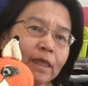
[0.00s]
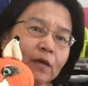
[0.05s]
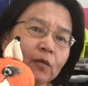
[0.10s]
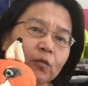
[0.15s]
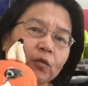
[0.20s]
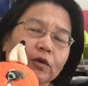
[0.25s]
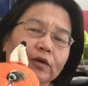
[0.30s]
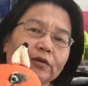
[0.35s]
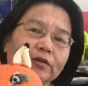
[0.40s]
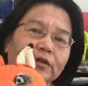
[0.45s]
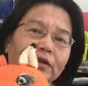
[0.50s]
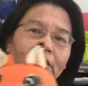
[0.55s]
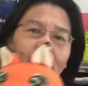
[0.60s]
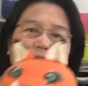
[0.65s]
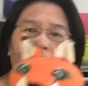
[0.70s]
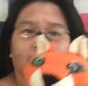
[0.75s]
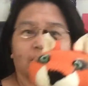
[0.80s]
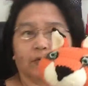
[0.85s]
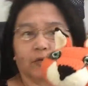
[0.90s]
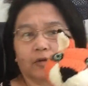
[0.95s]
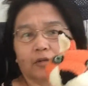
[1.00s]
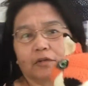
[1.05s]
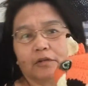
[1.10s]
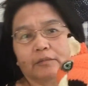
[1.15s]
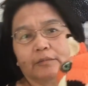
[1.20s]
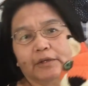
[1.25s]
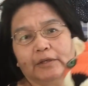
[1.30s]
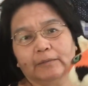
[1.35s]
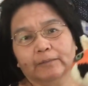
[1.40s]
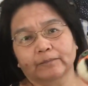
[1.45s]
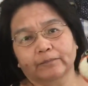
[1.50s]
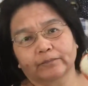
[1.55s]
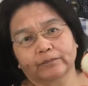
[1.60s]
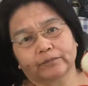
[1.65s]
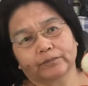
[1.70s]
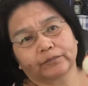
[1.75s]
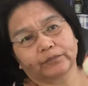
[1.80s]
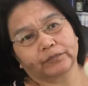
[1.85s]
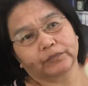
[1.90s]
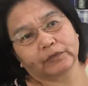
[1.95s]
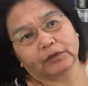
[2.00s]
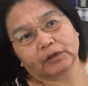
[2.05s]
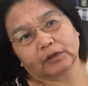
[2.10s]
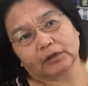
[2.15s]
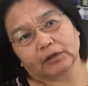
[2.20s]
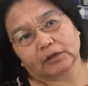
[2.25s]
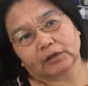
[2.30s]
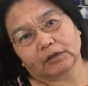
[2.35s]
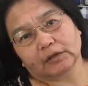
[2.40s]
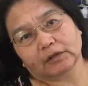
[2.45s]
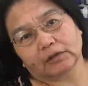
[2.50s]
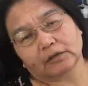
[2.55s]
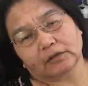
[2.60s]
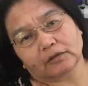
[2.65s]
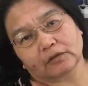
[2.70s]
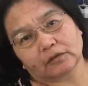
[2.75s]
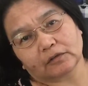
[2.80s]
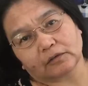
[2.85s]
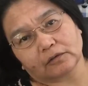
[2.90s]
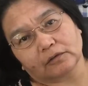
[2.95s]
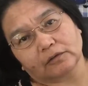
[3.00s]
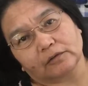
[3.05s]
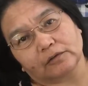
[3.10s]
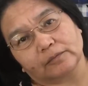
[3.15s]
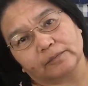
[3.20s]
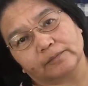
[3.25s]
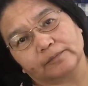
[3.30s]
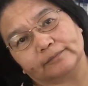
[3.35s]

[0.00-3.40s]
where the eyes were going to be, so